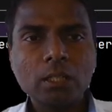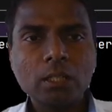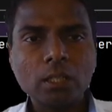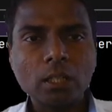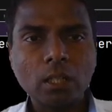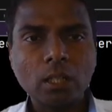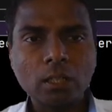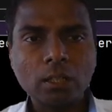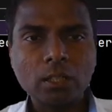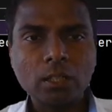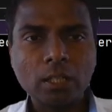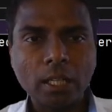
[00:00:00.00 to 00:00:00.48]

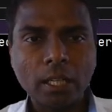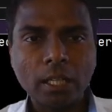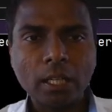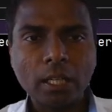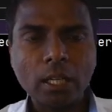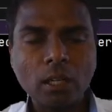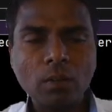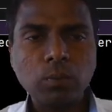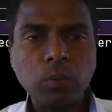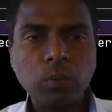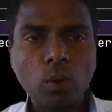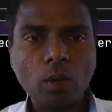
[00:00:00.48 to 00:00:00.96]

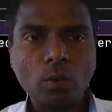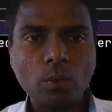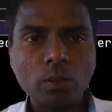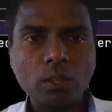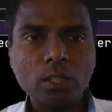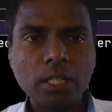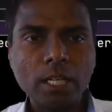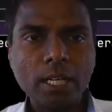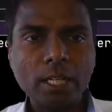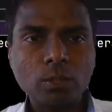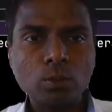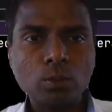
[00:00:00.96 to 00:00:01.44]
single
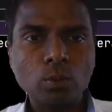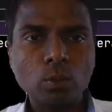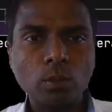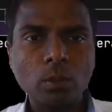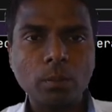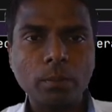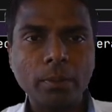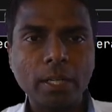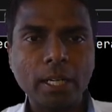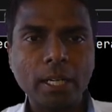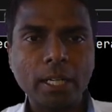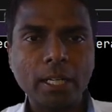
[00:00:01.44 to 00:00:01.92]
forward slash, so
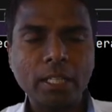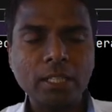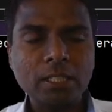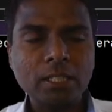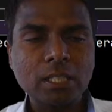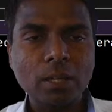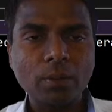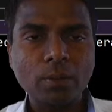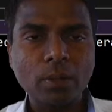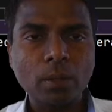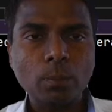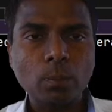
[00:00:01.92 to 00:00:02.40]
we'll be getting
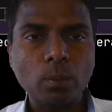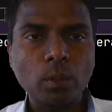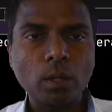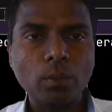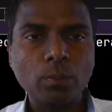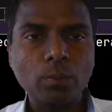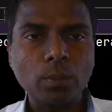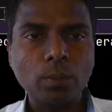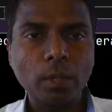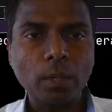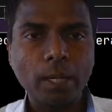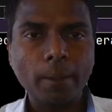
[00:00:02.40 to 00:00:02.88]

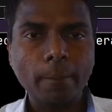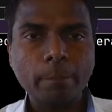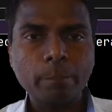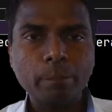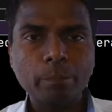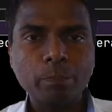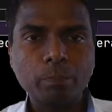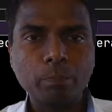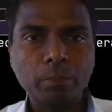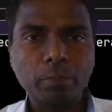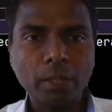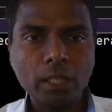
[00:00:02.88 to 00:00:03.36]
7.5.
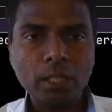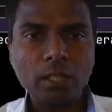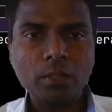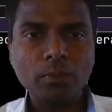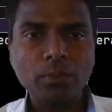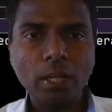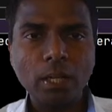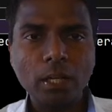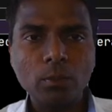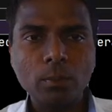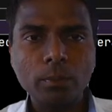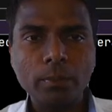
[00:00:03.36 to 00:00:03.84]
But
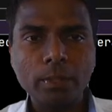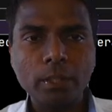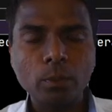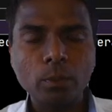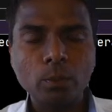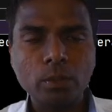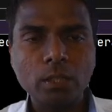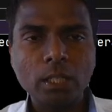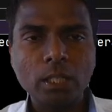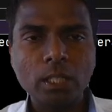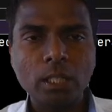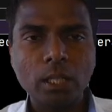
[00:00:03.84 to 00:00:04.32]
if I will be
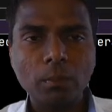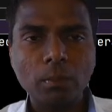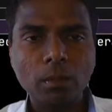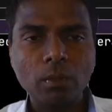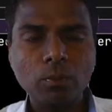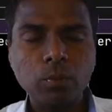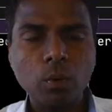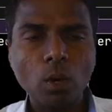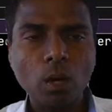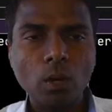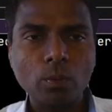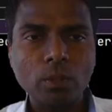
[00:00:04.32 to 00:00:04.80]
using
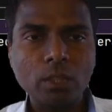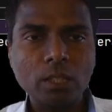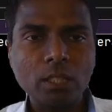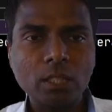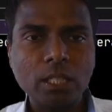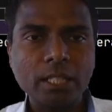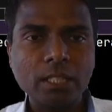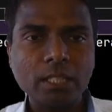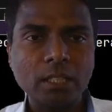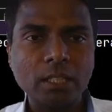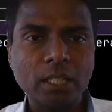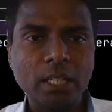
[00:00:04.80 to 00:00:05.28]
double forward
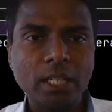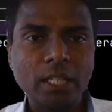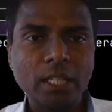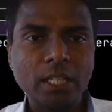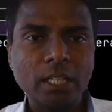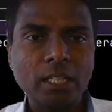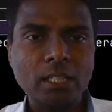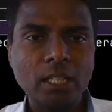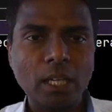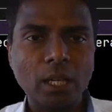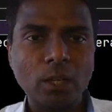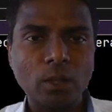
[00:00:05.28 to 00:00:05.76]
slash, in that
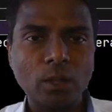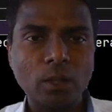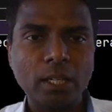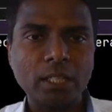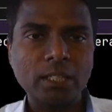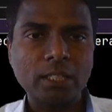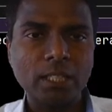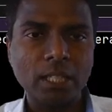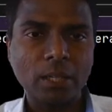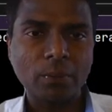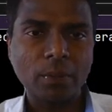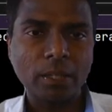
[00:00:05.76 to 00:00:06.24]
case I will
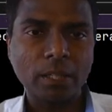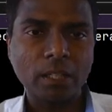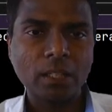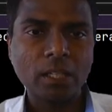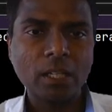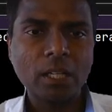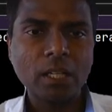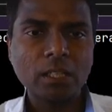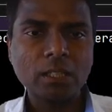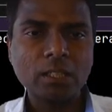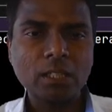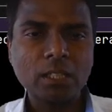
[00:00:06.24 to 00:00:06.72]
get 7.
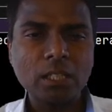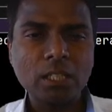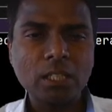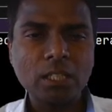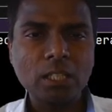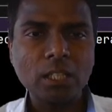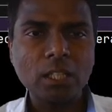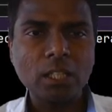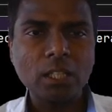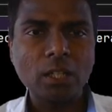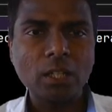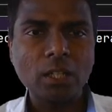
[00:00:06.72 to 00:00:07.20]
This is
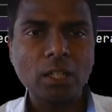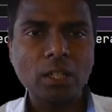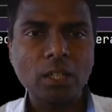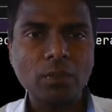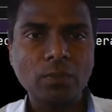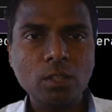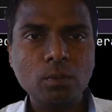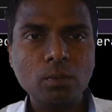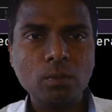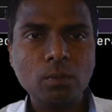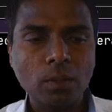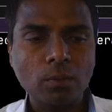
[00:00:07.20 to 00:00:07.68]
the difference
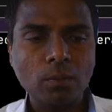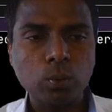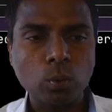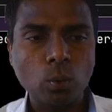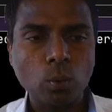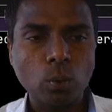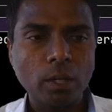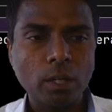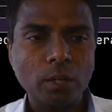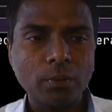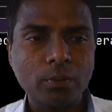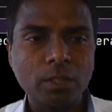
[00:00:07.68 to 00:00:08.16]
between
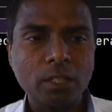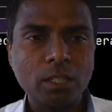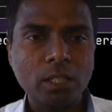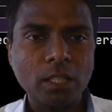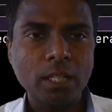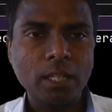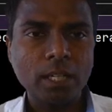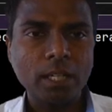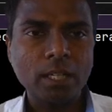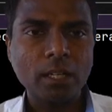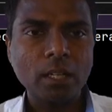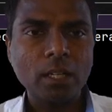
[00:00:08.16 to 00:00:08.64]
floor
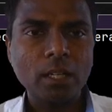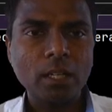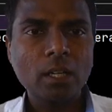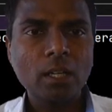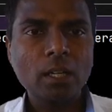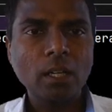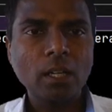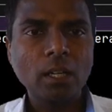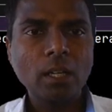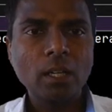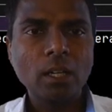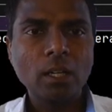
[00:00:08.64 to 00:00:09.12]
division and
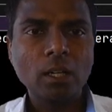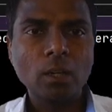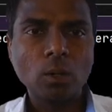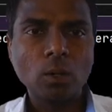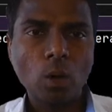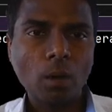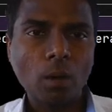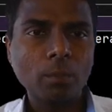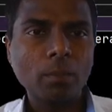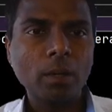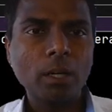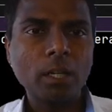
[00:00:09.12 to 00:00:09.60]

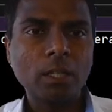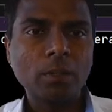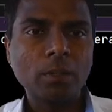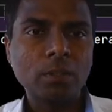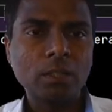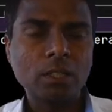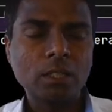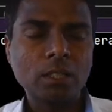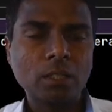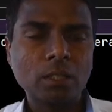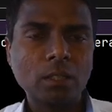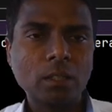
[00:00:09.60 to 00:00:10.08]
normal
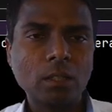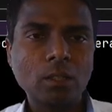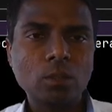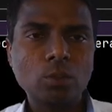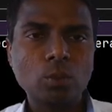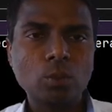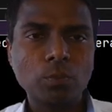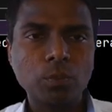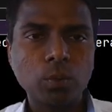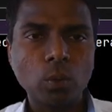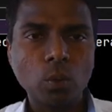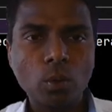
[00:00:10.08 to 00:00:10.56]
division.
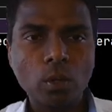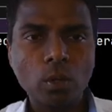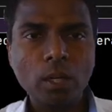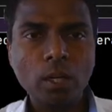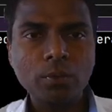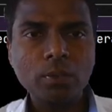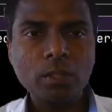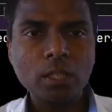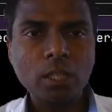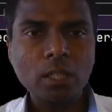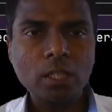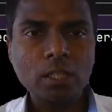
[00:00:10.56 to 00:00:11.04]
So floor
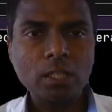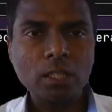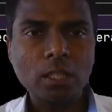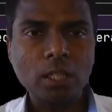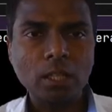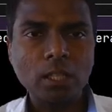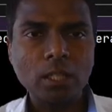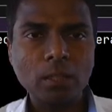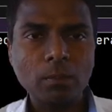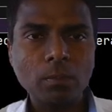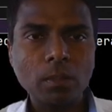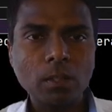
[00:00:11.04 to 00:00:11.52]
division is
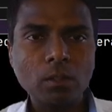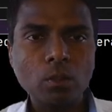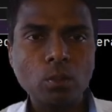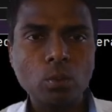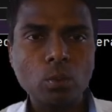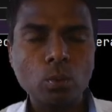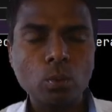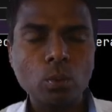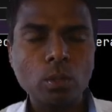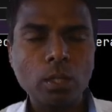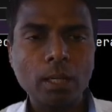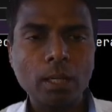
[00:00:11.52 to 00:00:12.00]
nothing but
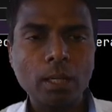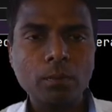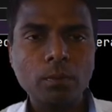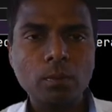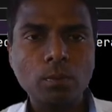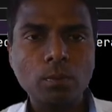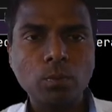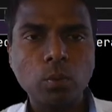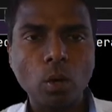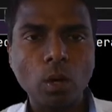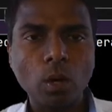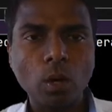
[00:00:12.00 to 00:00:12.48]
2
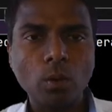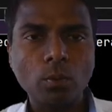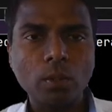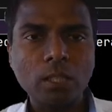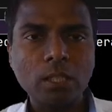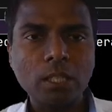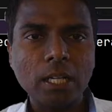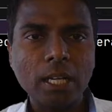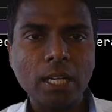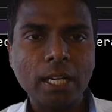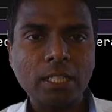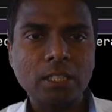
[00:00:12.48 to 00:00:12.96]
times
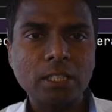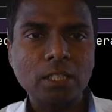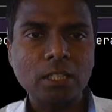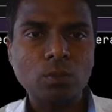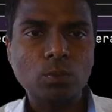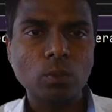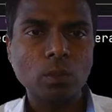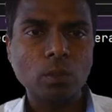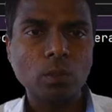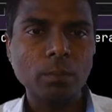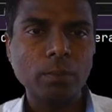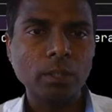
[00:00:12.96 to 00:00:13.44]
forward
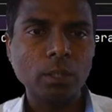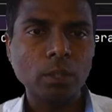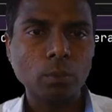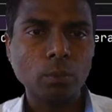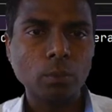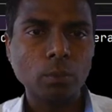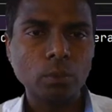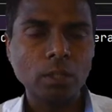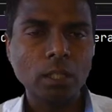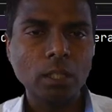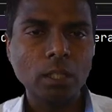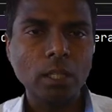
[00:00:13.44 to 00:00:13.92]
slashes we'll be
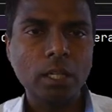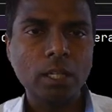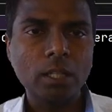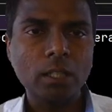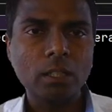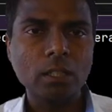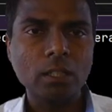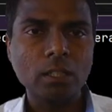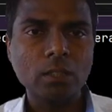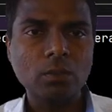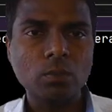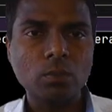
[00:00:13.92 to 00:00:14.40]
using,
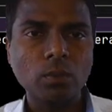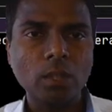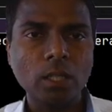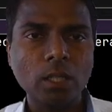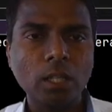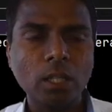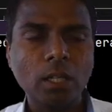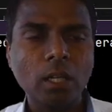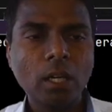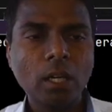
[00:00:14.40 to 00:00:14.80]
and this will